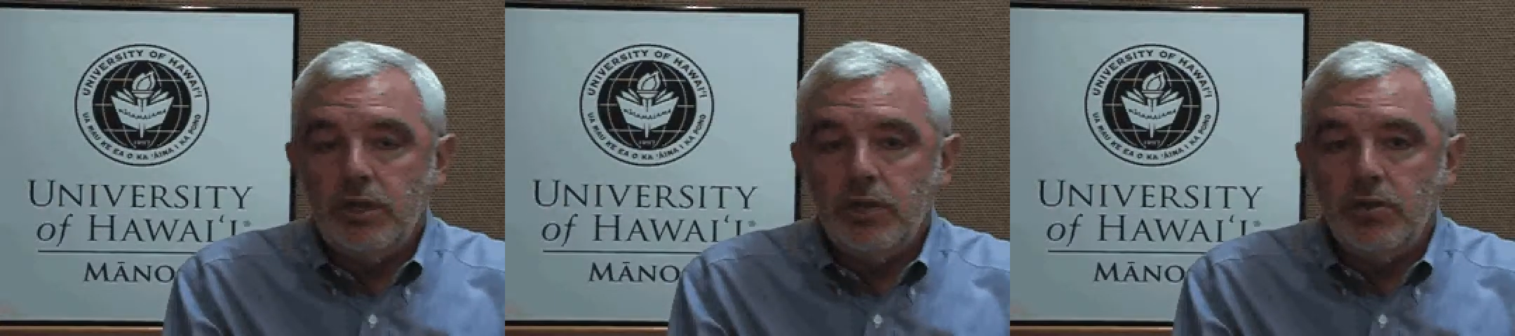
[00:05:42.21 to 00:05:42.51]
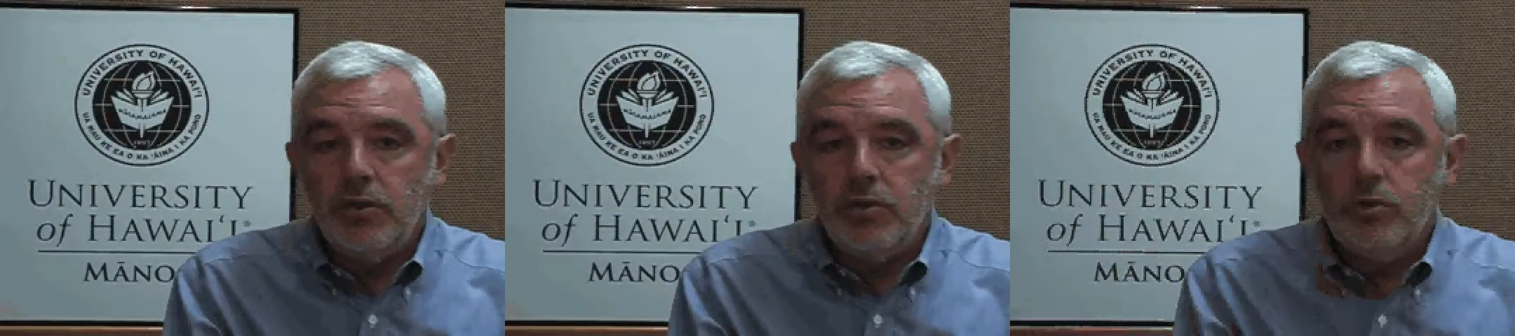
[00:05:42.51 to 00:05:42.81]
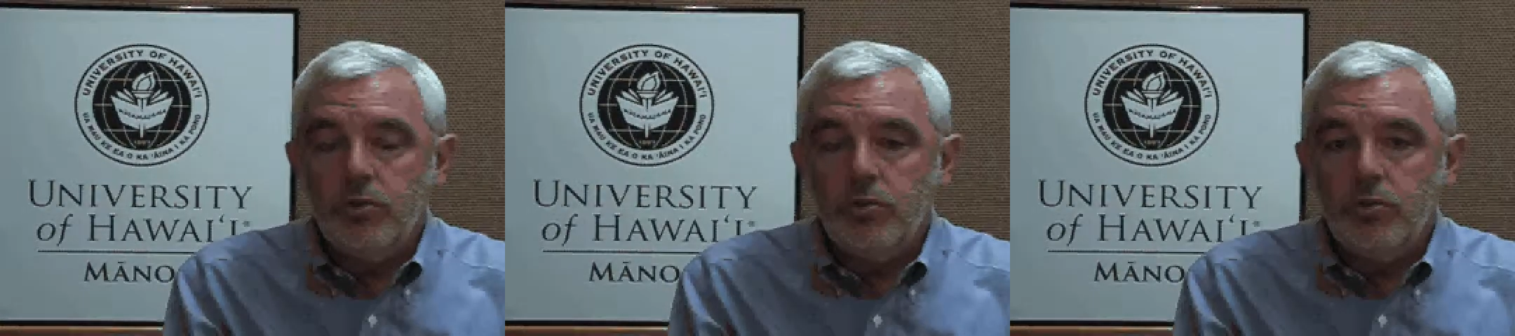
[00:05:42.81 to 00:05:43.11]
he took
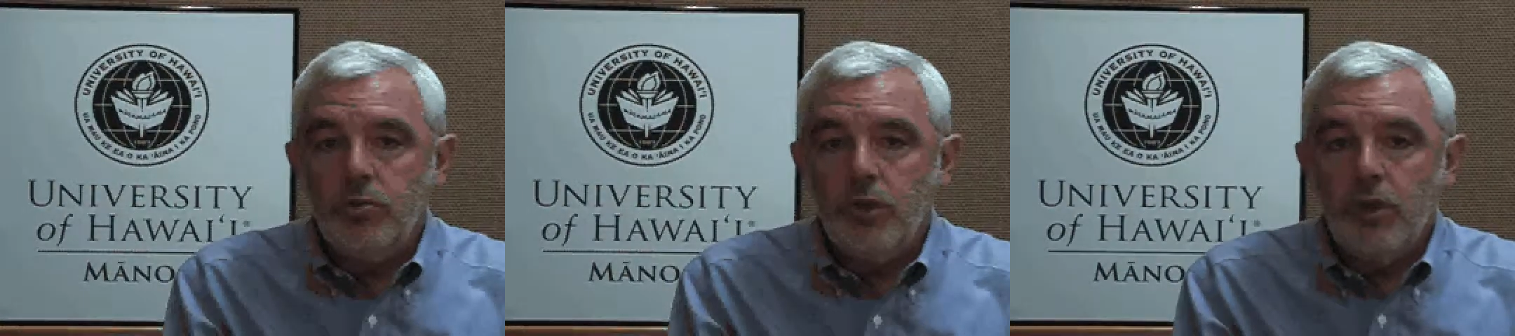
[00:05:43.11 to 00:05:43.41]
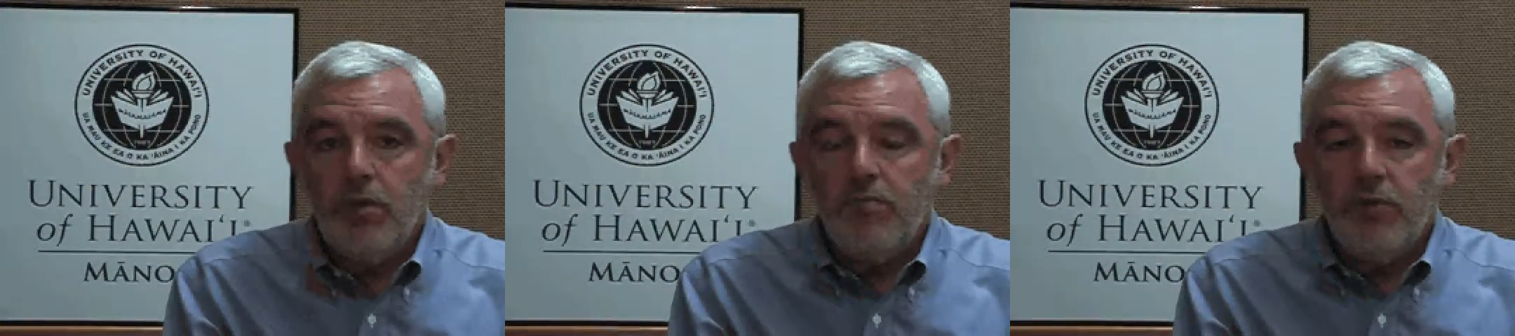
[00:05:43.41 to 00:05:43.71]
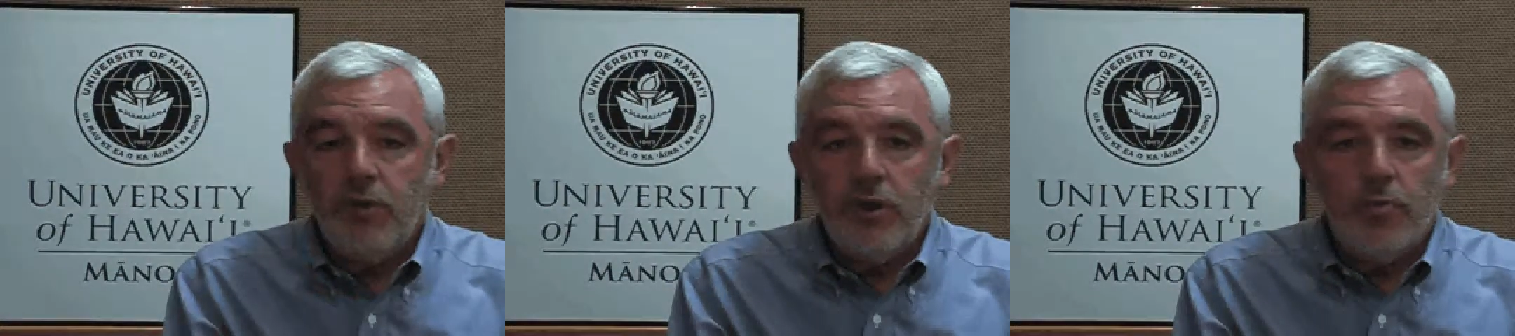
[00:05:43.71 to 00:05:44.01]
two
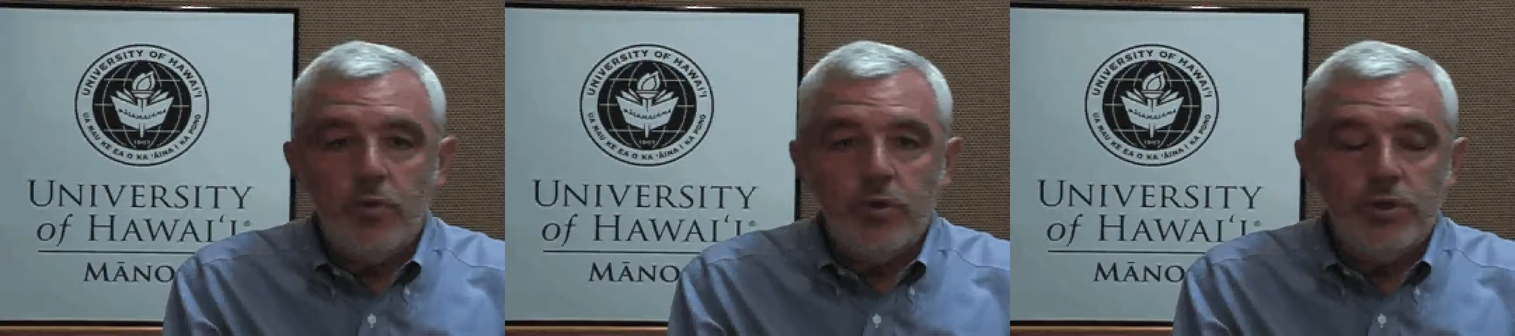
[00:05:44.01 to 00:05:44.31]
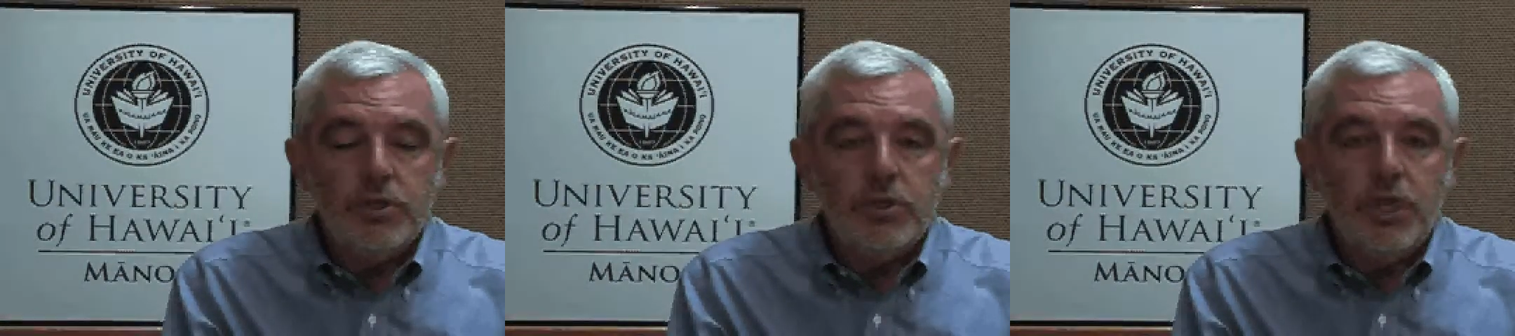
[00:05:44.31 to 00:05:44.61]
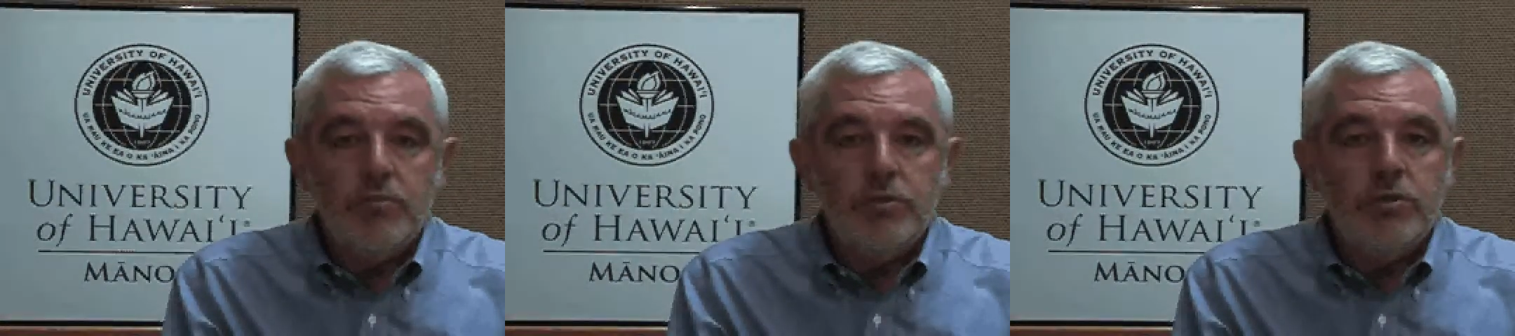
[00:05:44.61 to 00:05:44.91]
very important
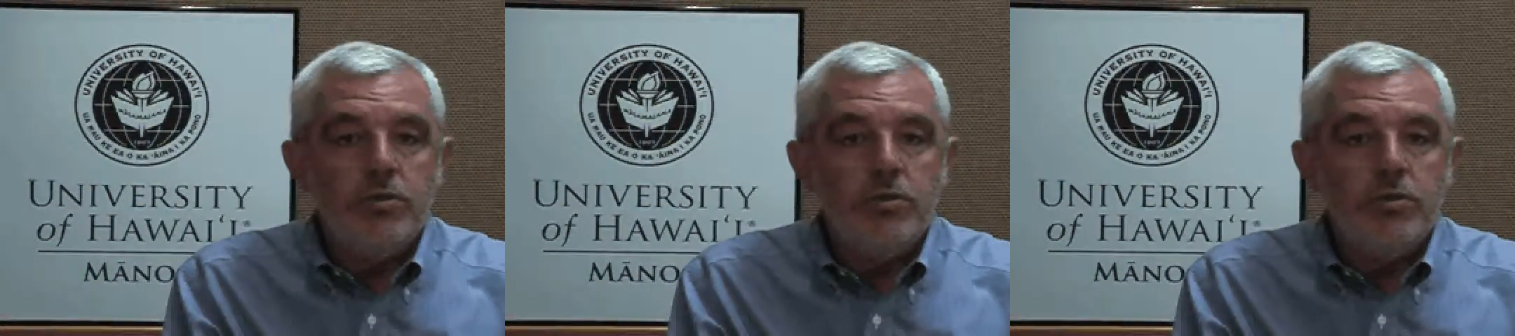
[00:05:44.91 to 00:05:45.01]
steps.